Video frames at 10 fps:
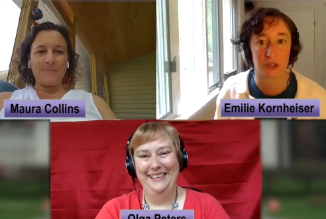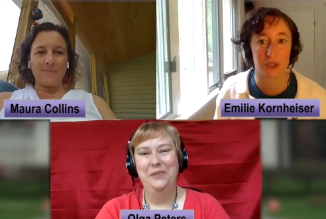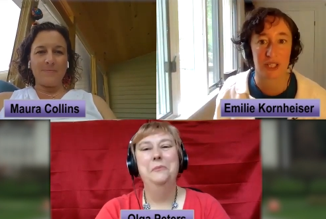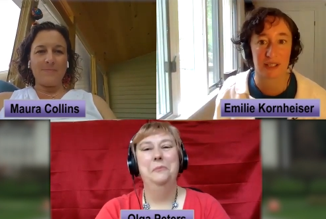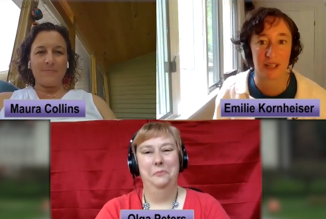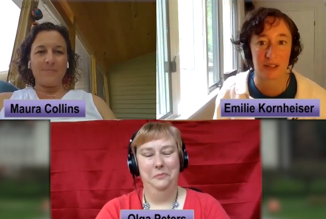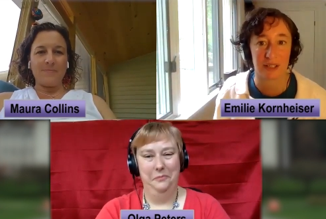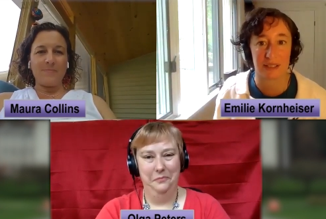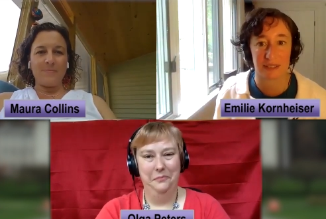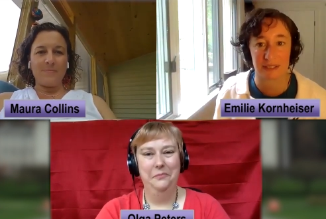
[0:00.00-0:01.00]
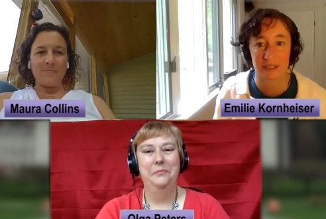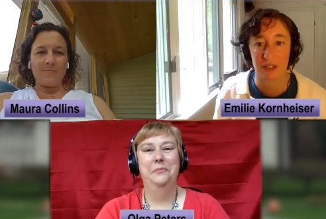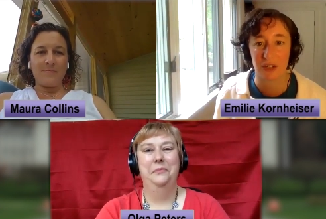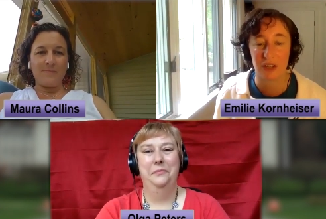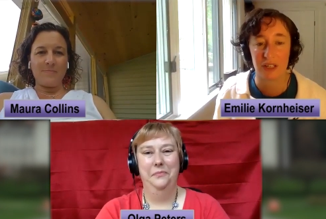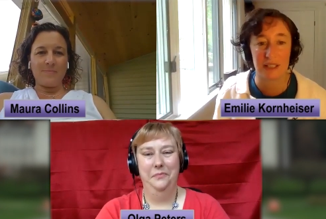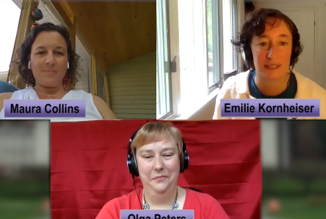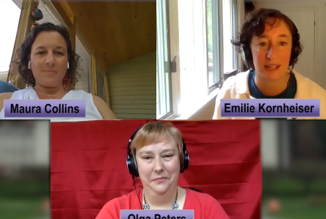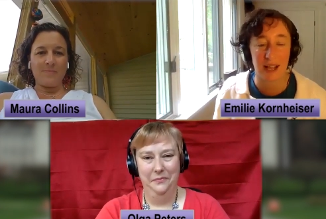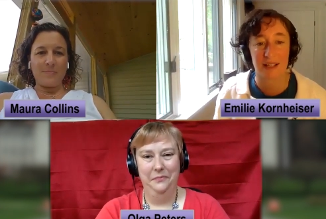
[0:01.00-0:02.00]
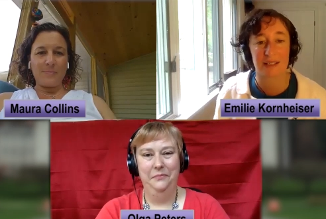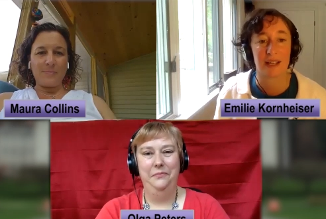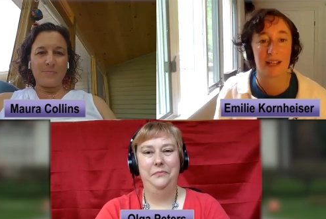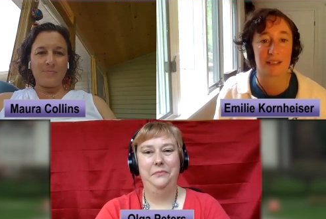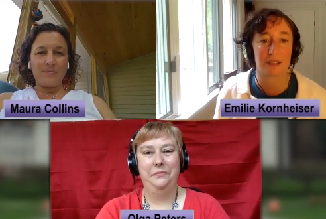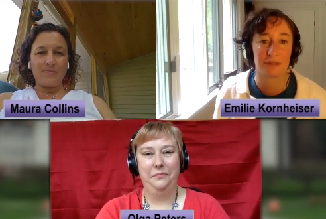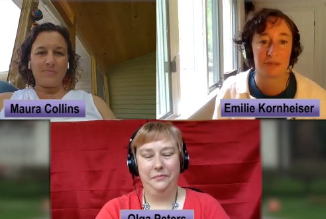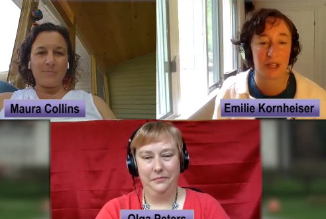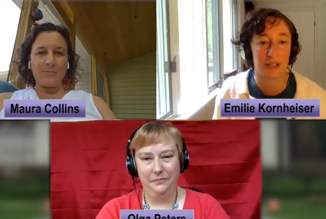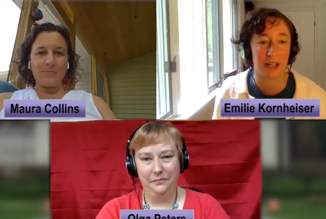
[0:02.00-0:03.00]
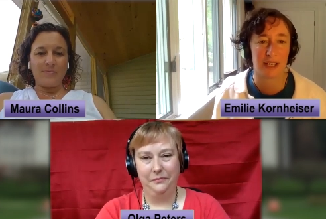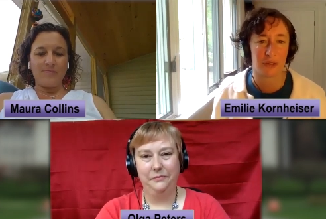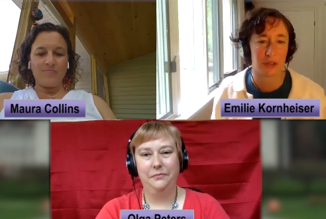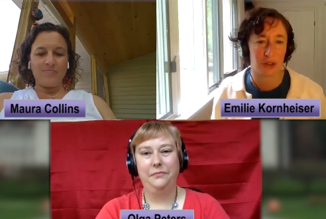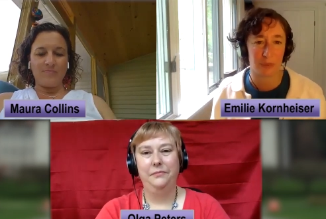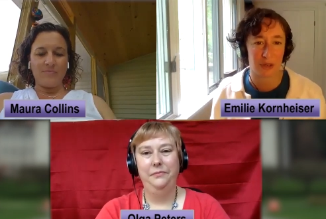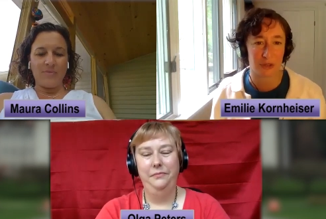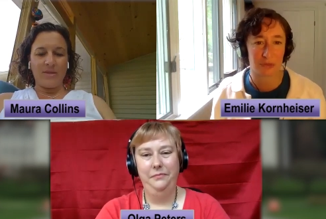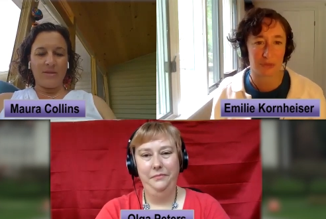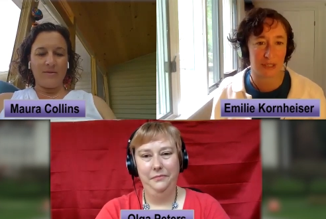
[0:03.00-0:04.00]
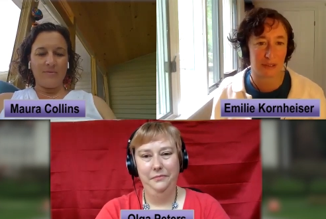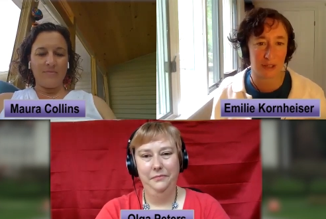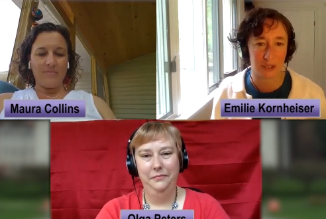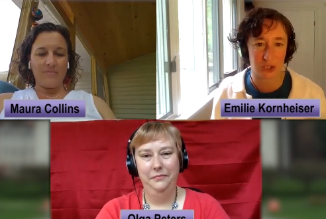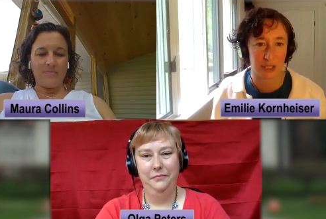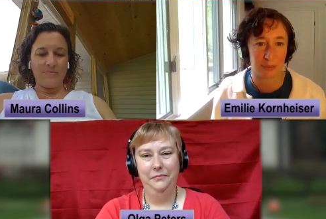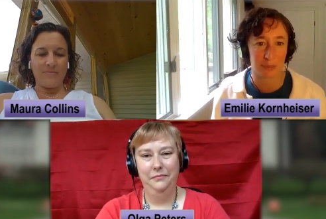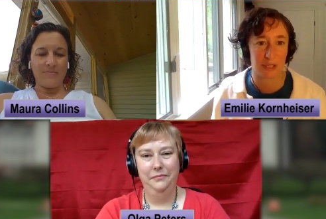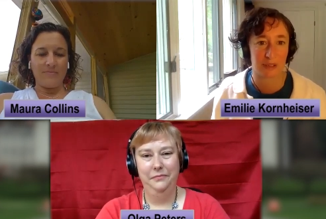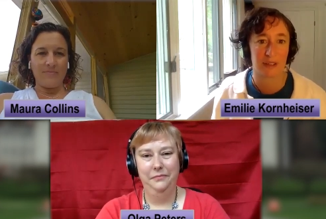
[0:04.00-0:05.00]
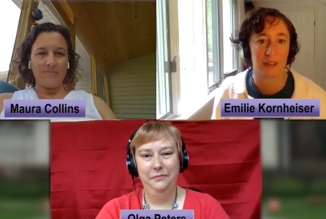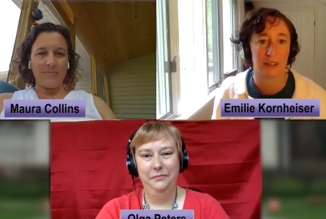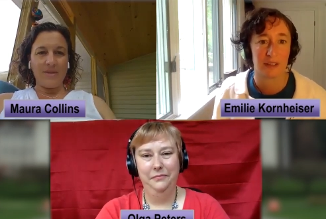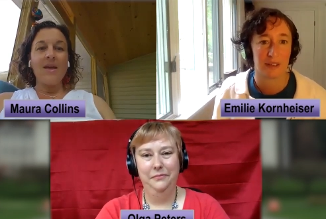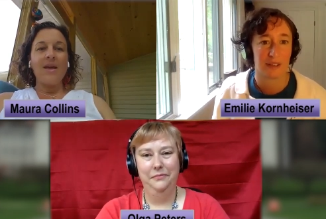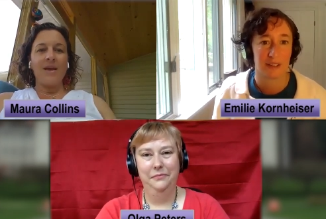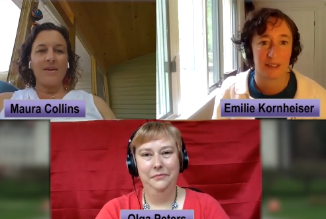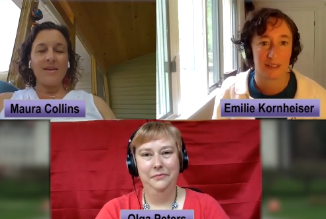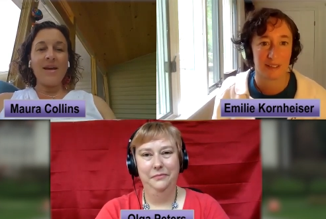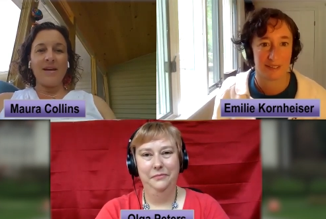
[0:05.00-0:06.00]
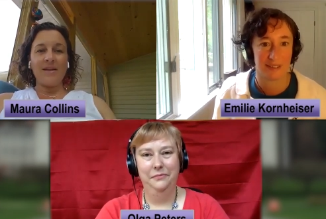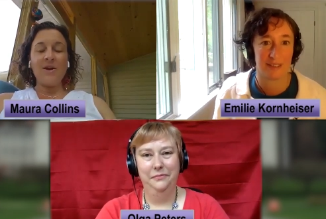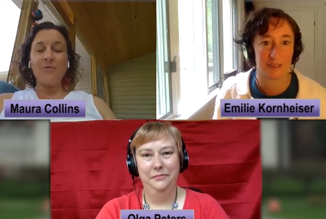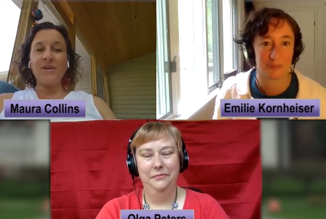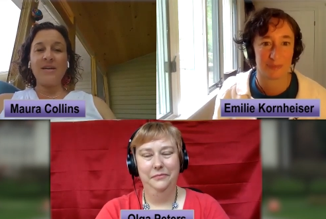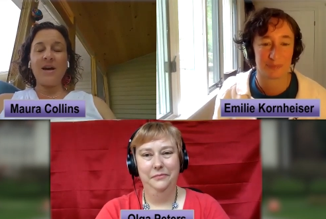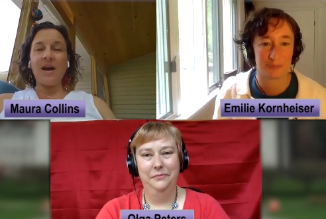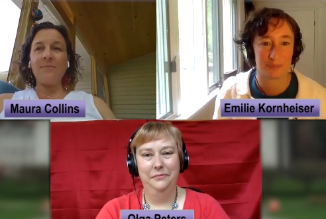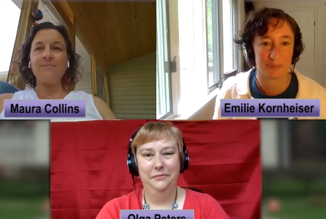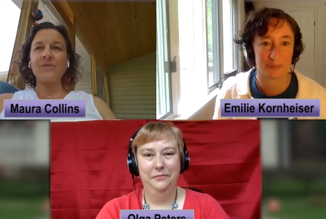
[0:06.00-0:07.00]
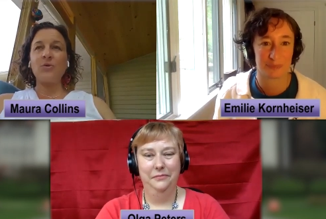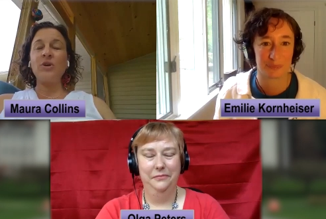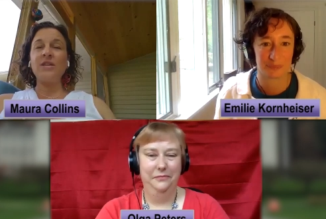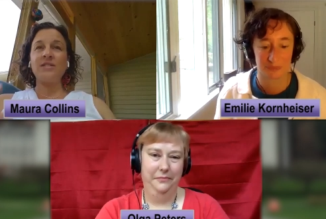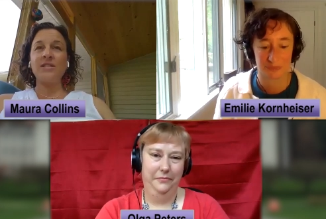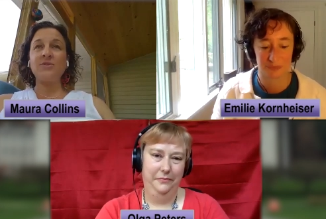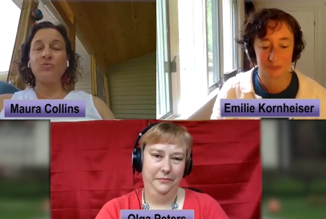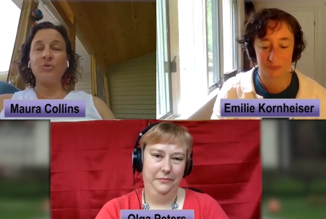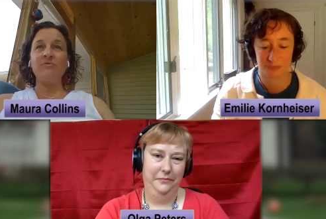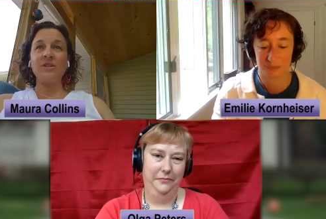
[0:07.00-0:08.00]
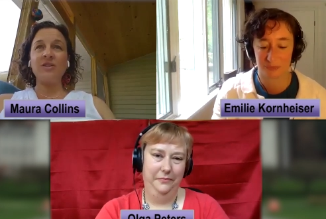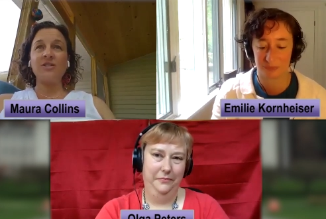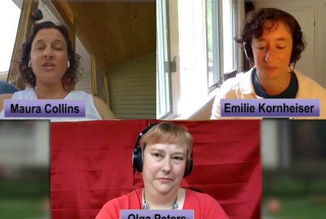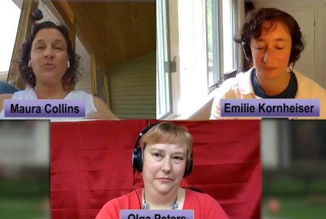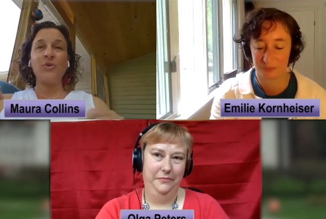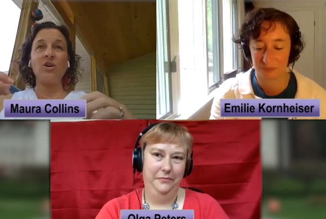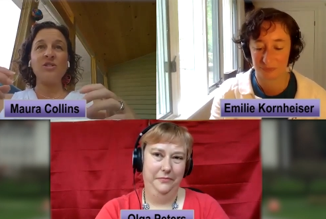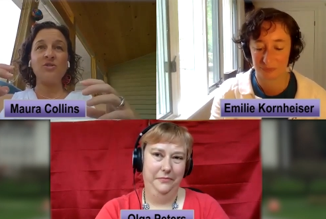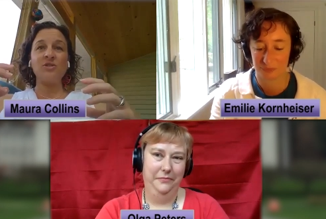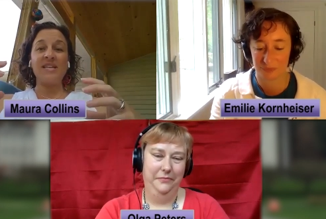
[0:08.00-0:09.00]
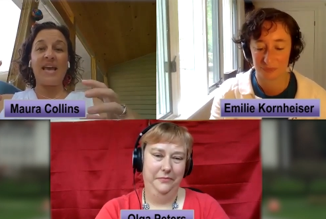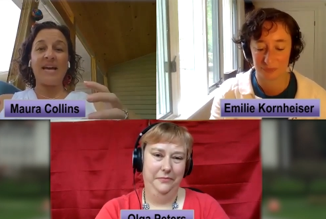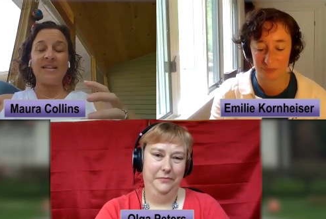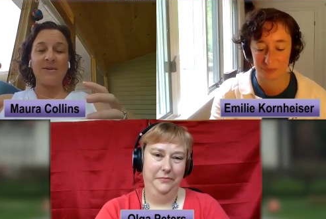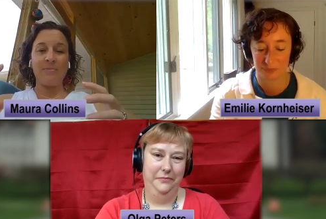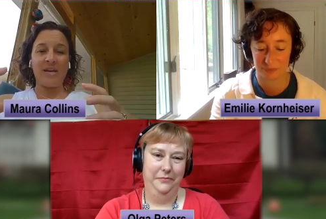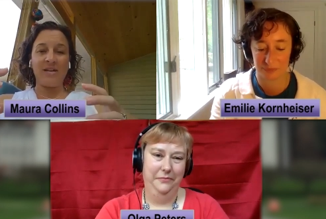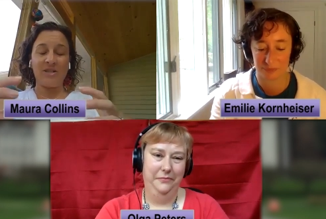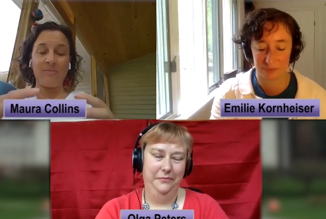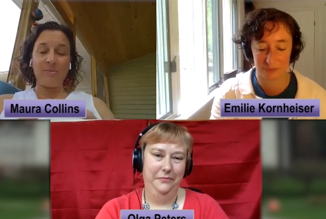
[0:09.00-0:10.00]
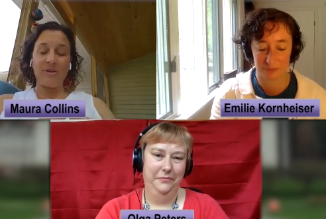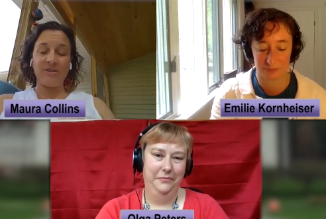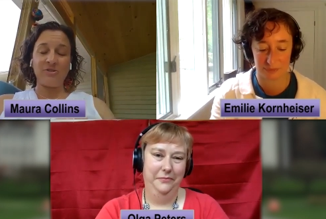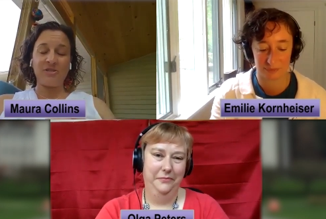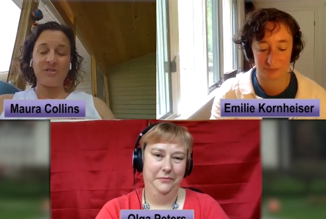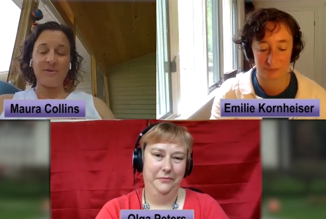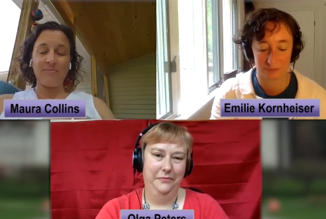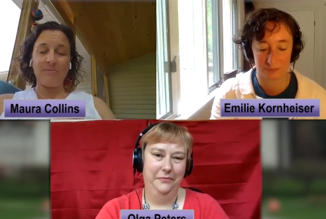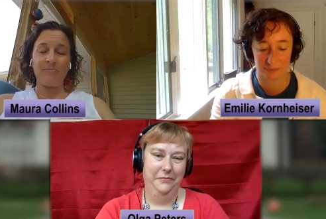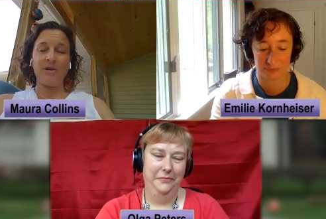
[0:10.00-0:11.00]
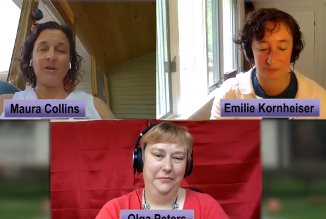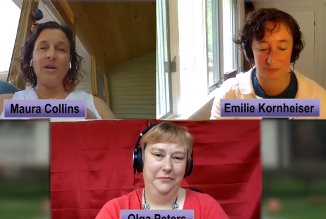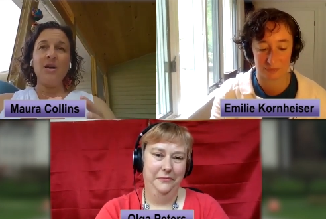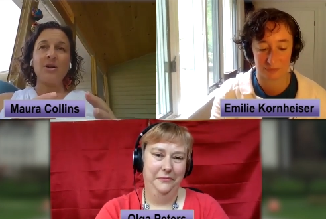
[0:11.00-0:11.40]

Speaker 1: to go check it out. It is easy to access, fun. I know that you're about to relaunch it, but
Speaker 2: yeah, no, we um we did we relaunched it. We also just added a page that may be of interest to people